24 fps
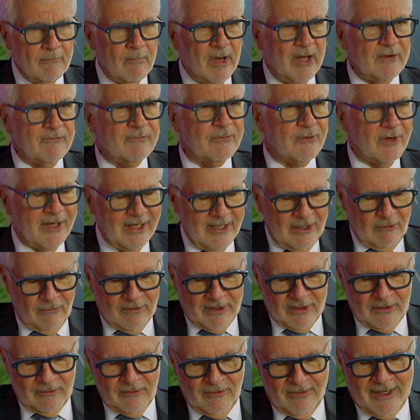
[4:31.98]
But for
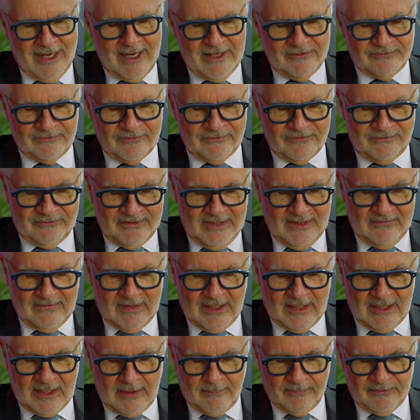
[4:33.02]
anyone who hasn't seen
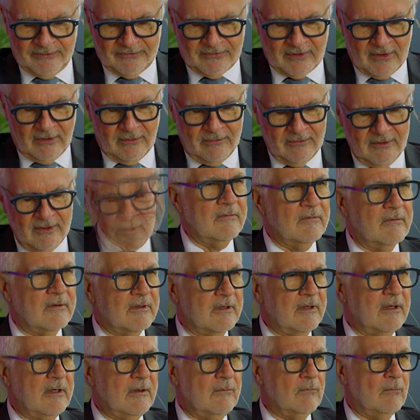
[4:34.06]
that episode,
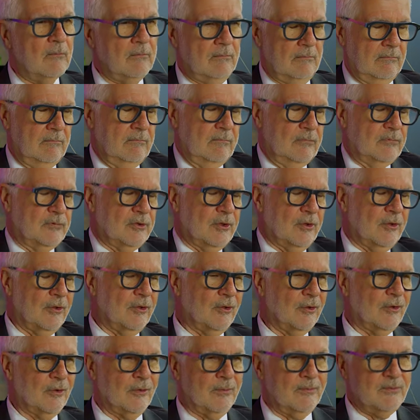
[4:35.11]
the
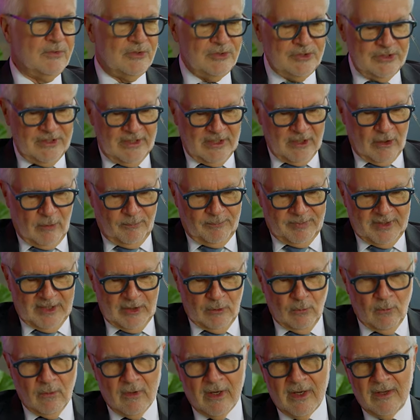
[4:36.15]
term
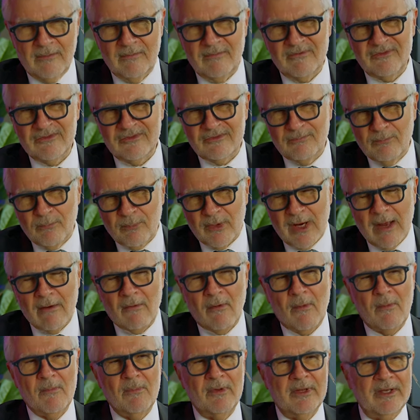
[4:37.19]
GLP-1
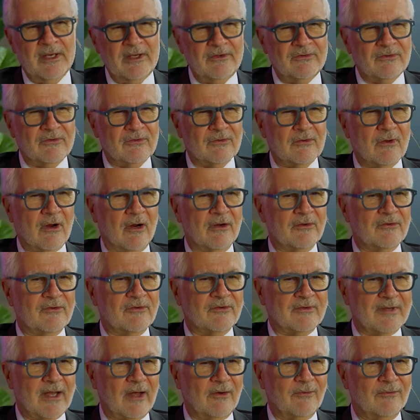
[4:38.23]
probably starts
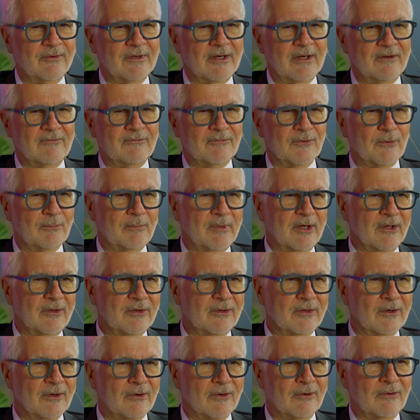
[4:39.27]
sounding
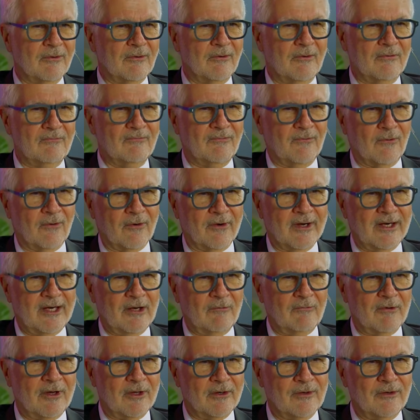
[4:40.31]
familiar for
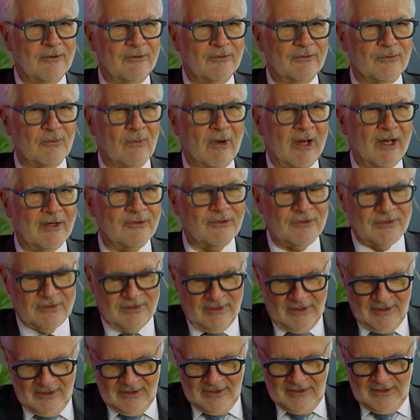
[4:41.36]
anyone who's
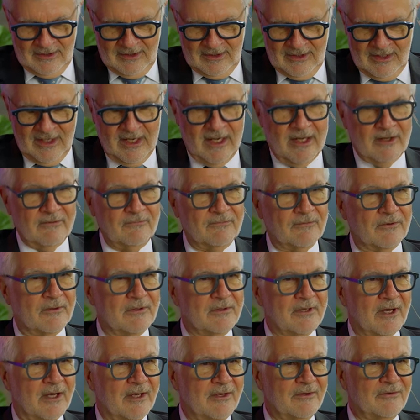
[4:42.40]
watched
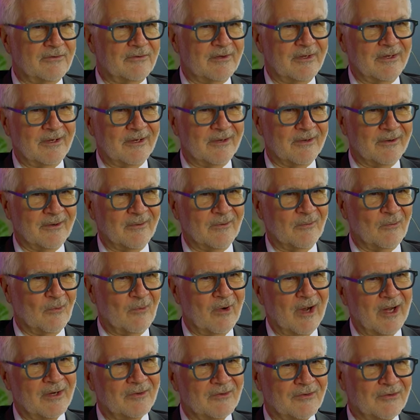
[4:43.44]
advertising and
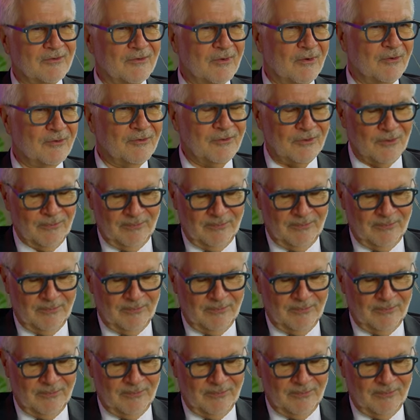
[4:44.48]
watched social